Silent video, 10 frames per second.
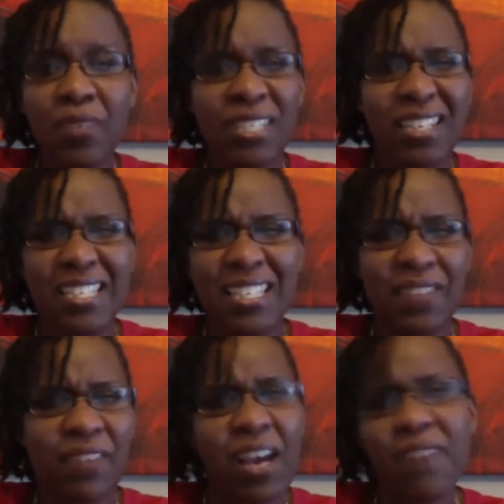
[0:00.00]
which I think is
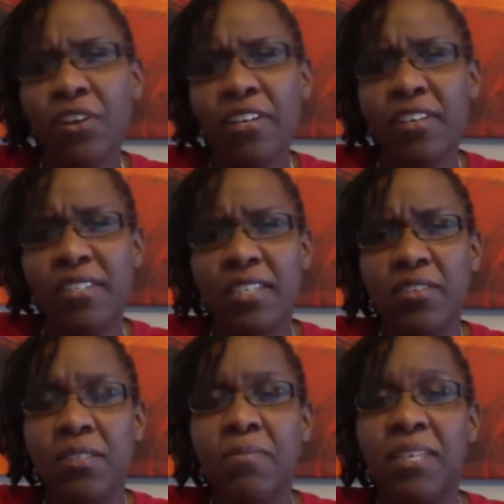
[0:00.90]
like 5:30 or
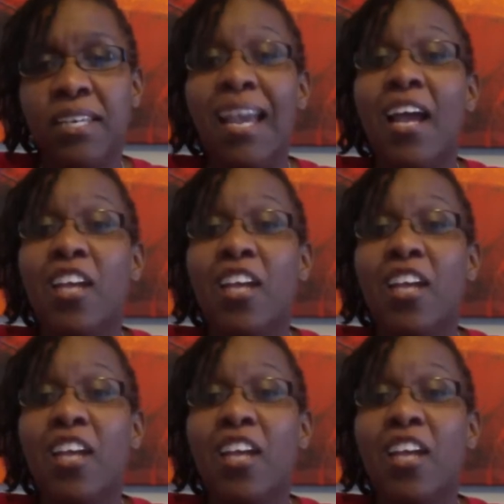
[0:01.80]
6 or something.